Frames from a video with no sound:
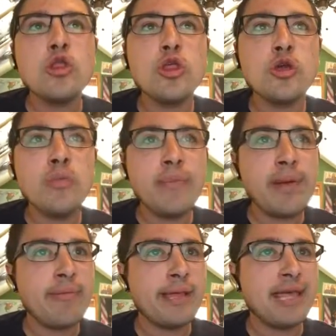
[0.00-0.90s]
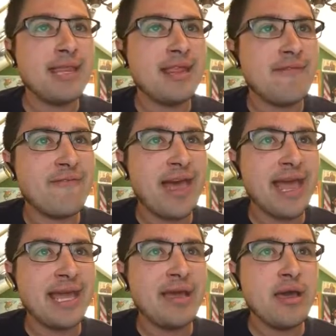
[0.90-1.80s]
Two Republicans
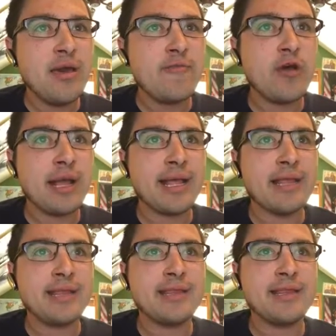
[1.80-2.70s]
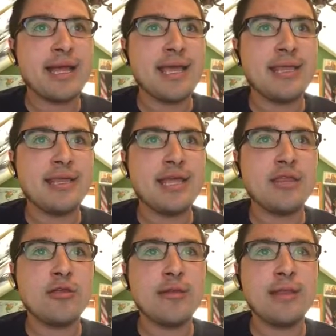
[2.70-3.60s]
vying for a 2nd
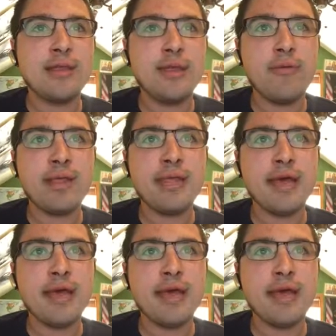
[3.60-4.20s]
District U.S.